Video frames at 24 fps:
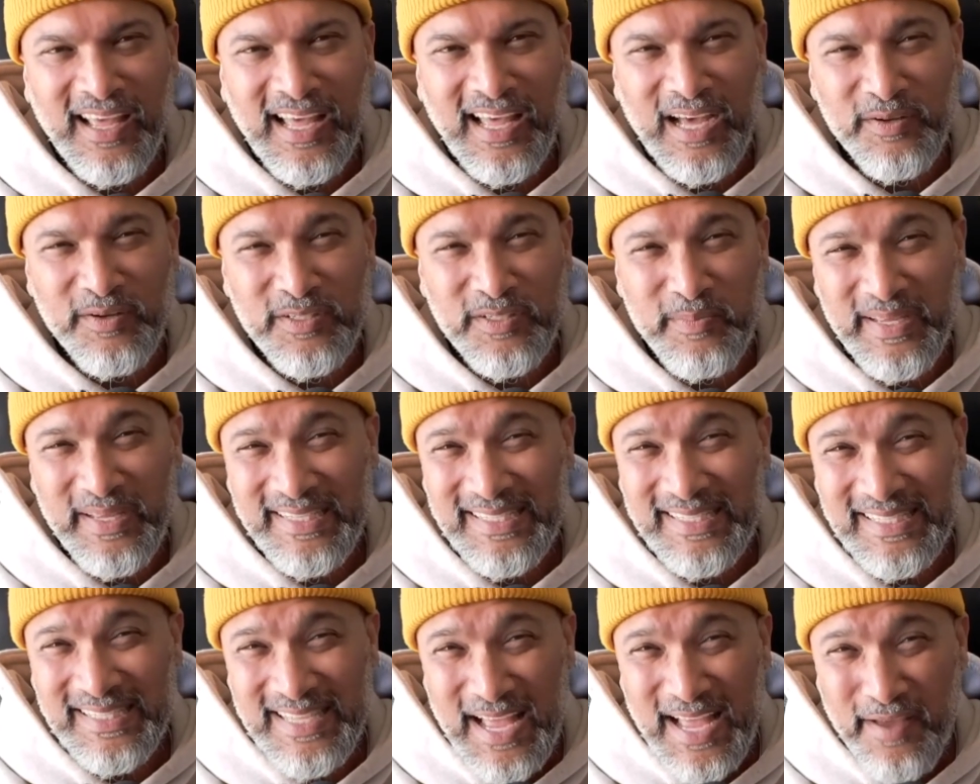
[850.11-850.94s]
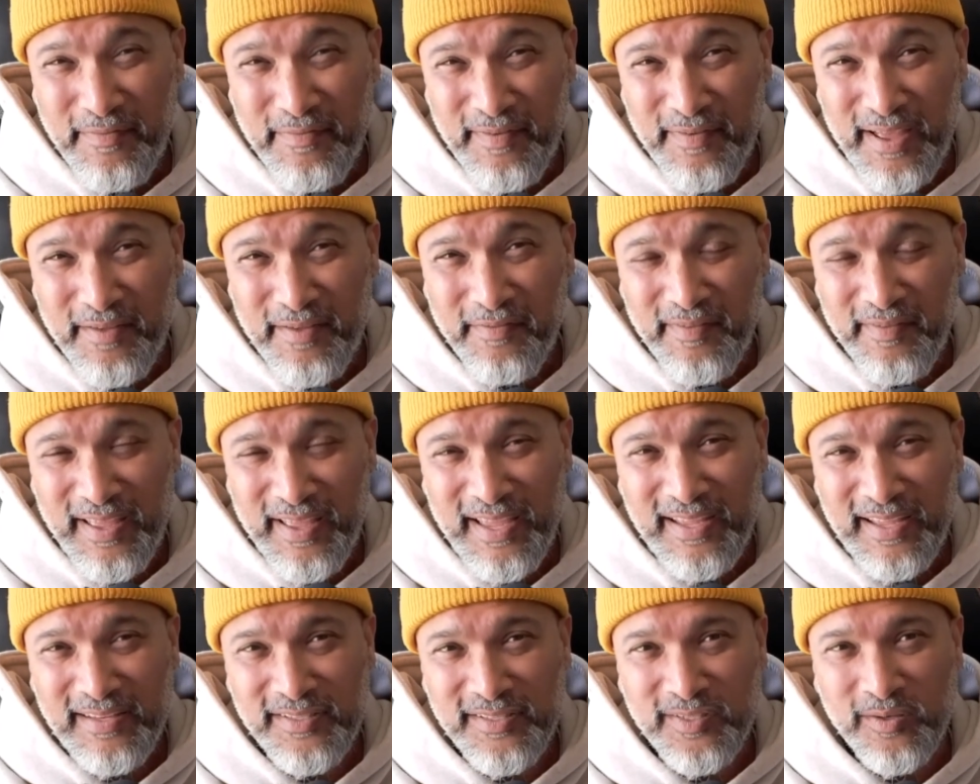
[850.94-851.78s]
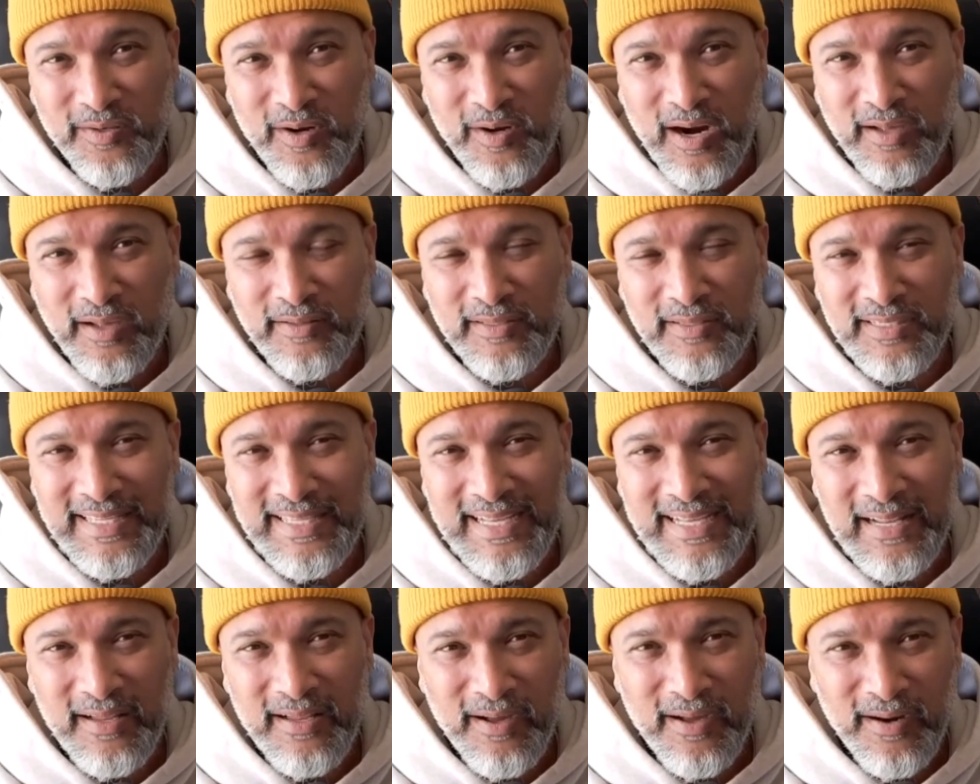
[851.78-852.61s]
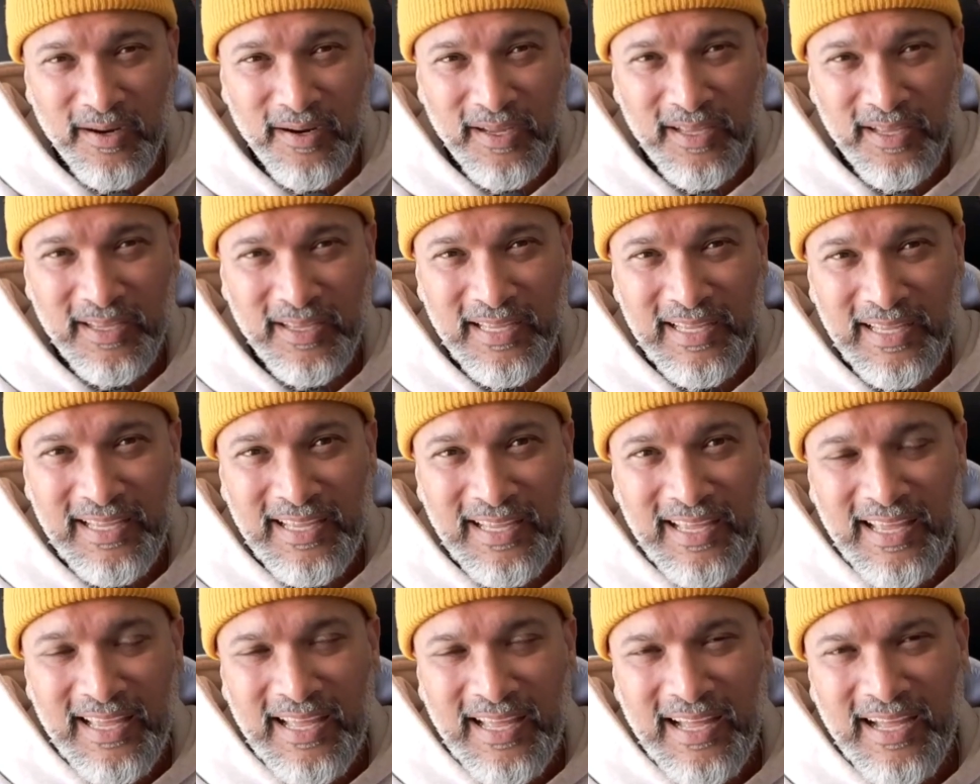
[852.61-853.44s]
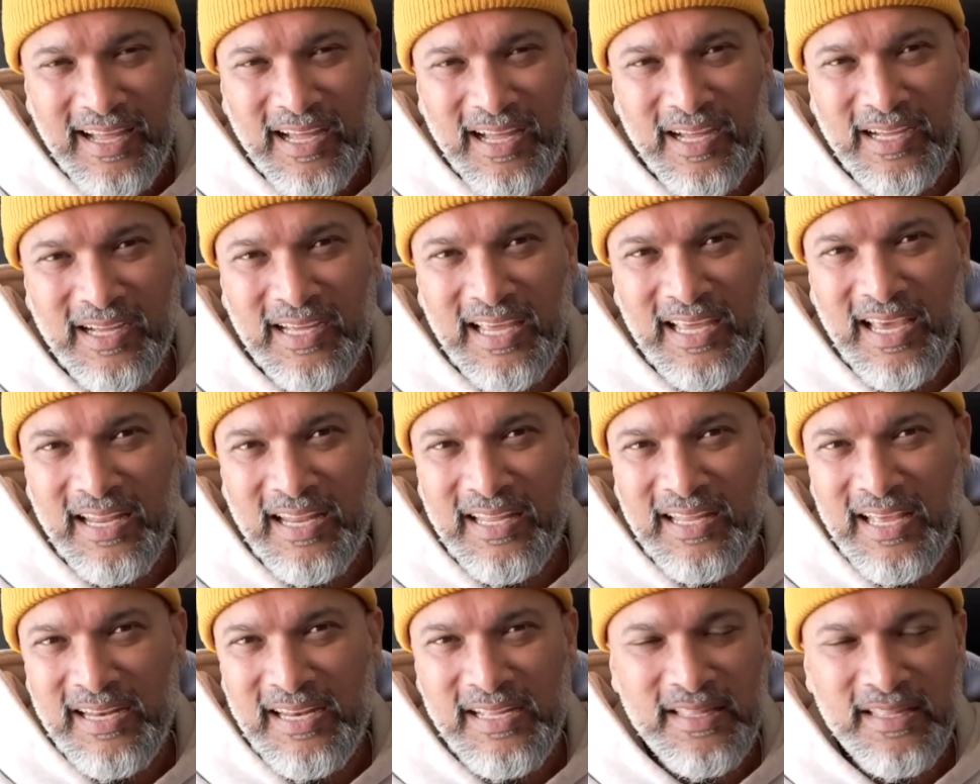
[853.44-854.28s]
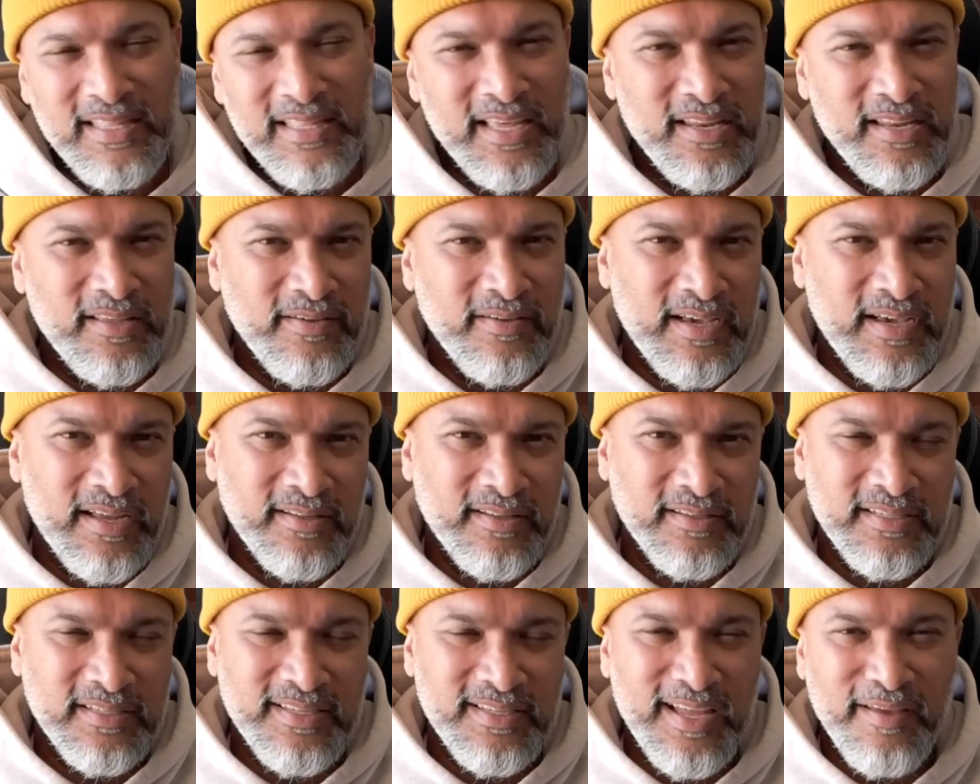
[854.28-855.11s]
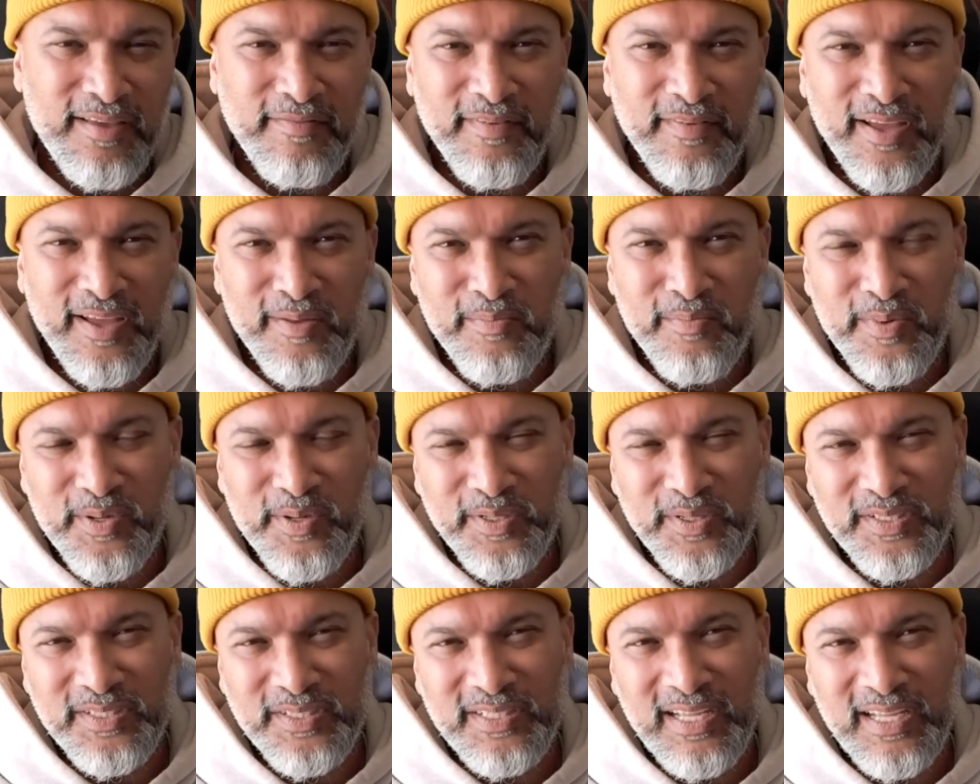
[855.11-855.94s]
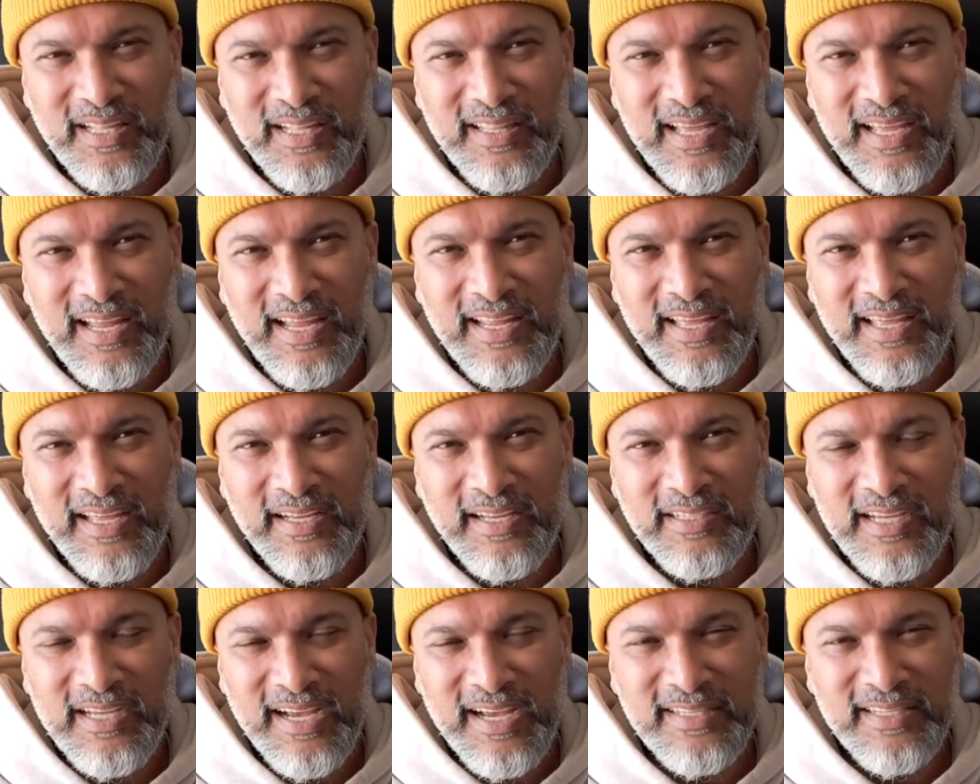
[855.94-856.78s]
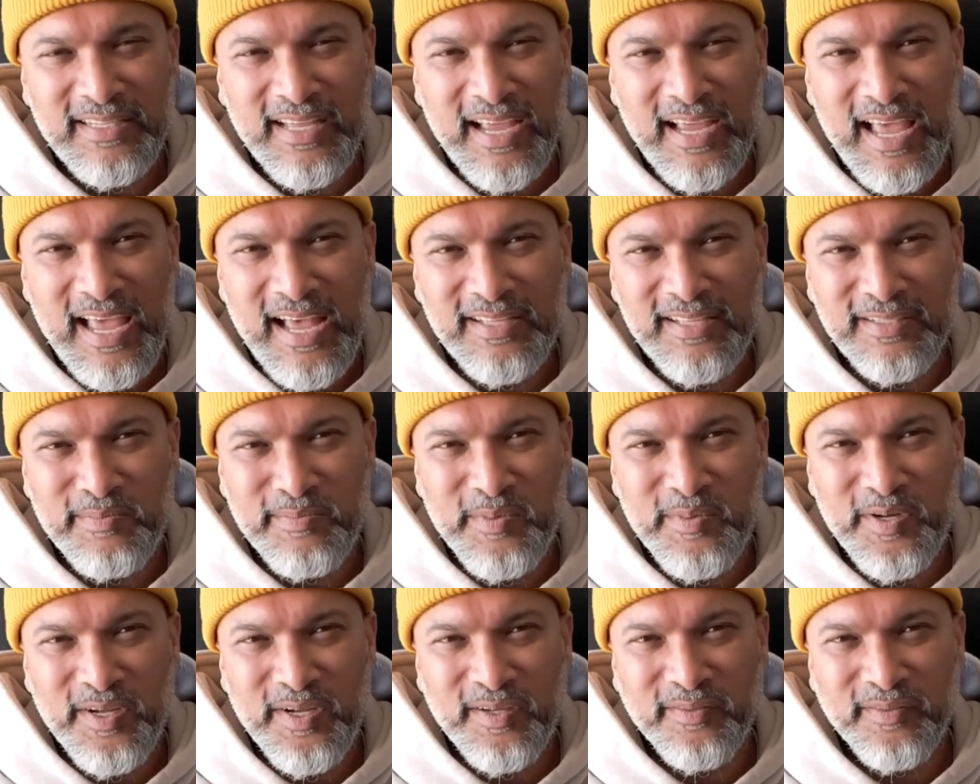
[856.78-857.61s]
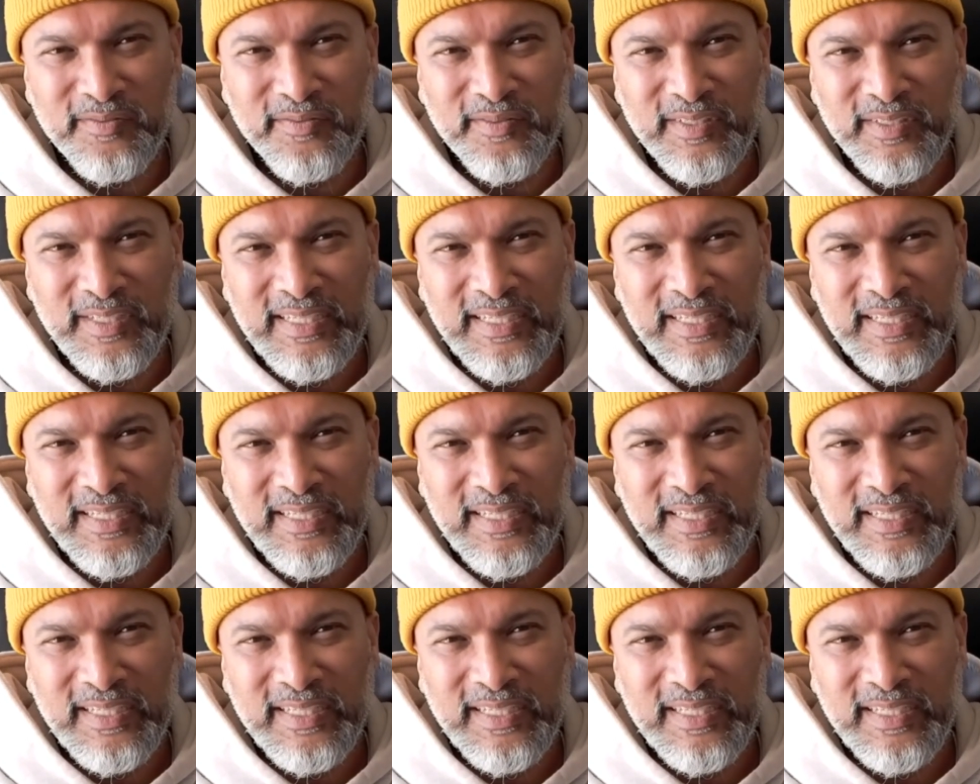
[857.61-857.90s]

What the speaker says: I was a big sci-fi fan, so Arthur C. Clarke, and any kind of sci-fi books at that age, Isaac Asimov.